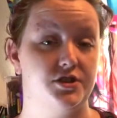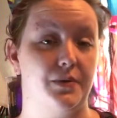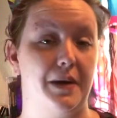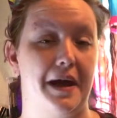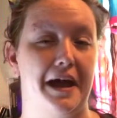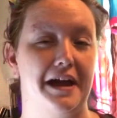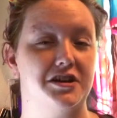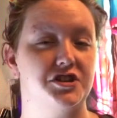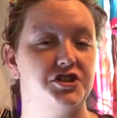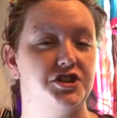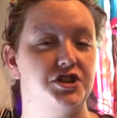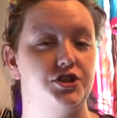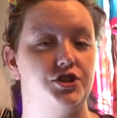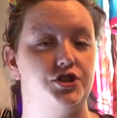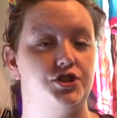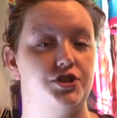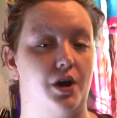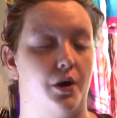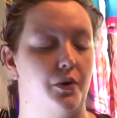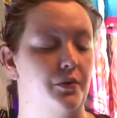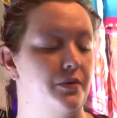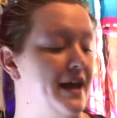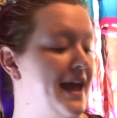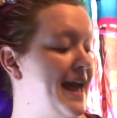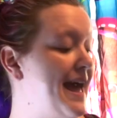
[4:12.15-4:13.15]
So I actually
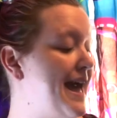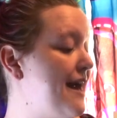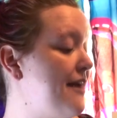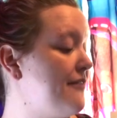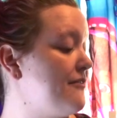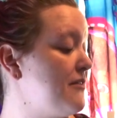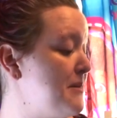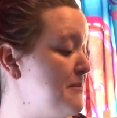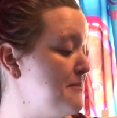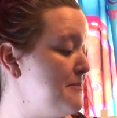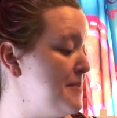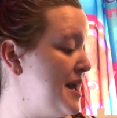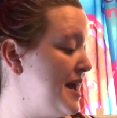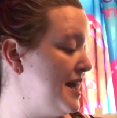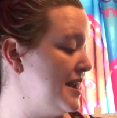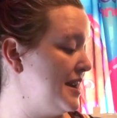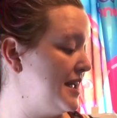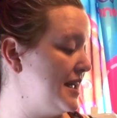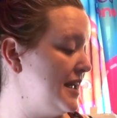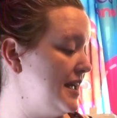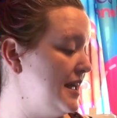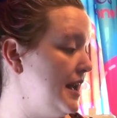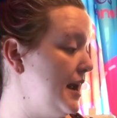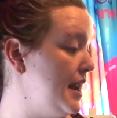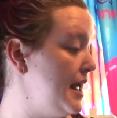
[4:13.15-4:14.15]
don't have
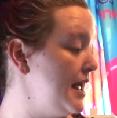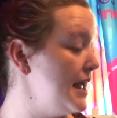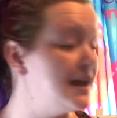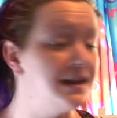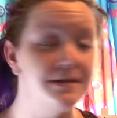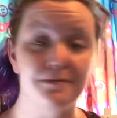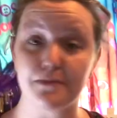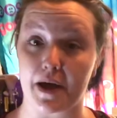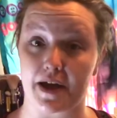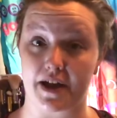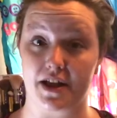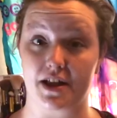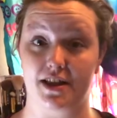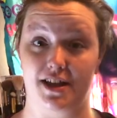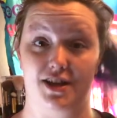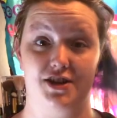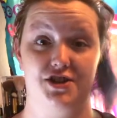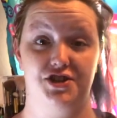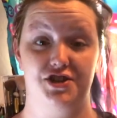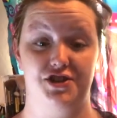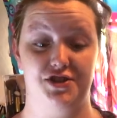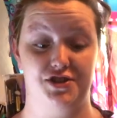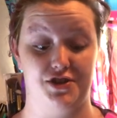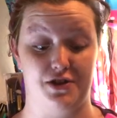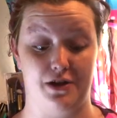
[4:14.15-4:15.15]
Mannequin in my
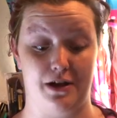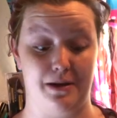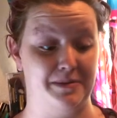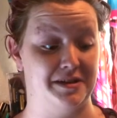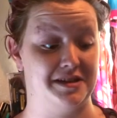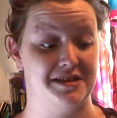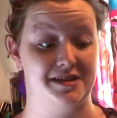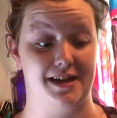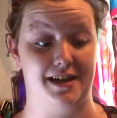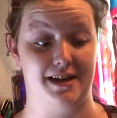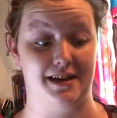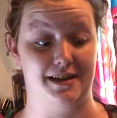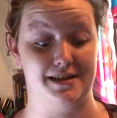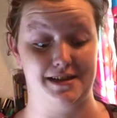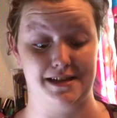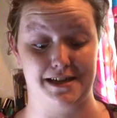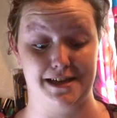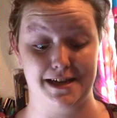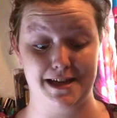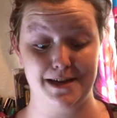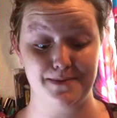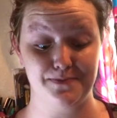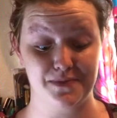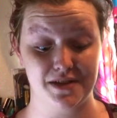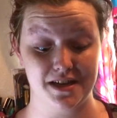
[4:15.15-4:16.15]
collection, so I'm excited to
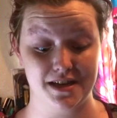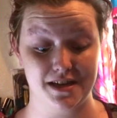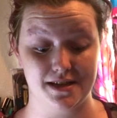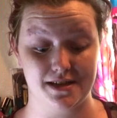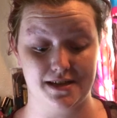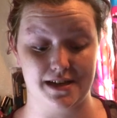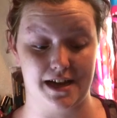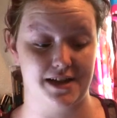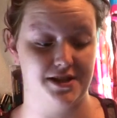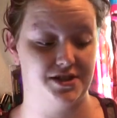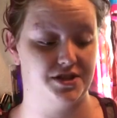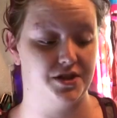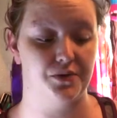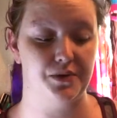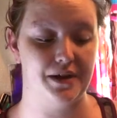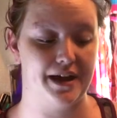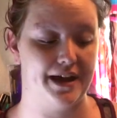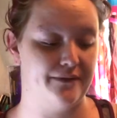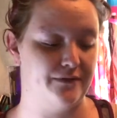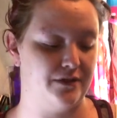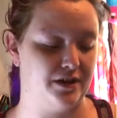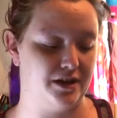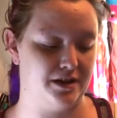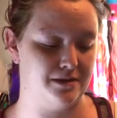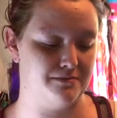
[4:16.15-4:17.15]
keep this. I don't
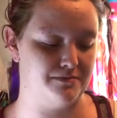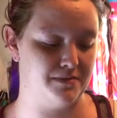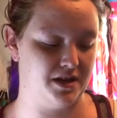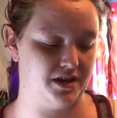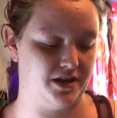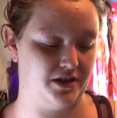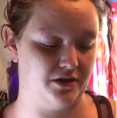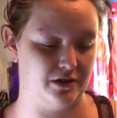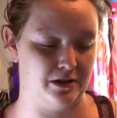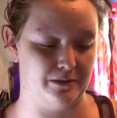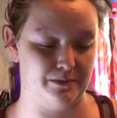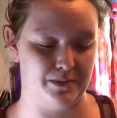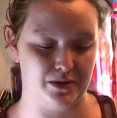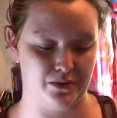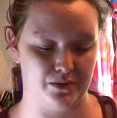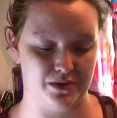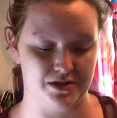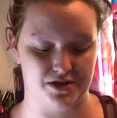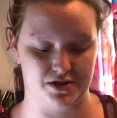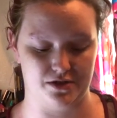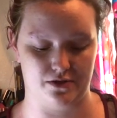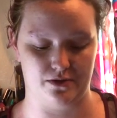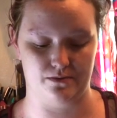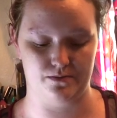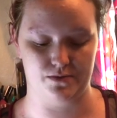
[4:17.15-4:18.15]
have it in a mini or a big
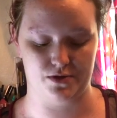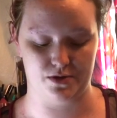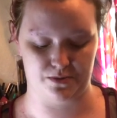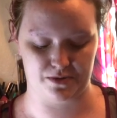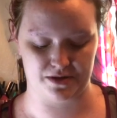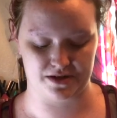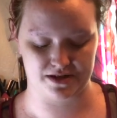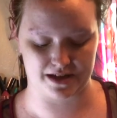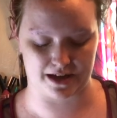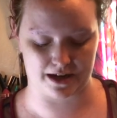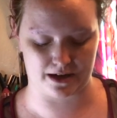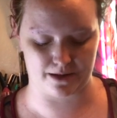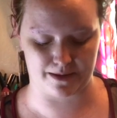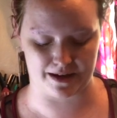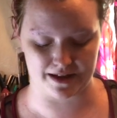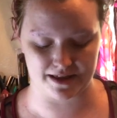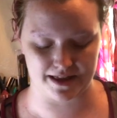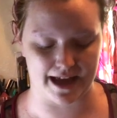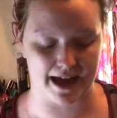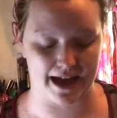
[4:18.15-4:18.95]
one, so I'm super excited about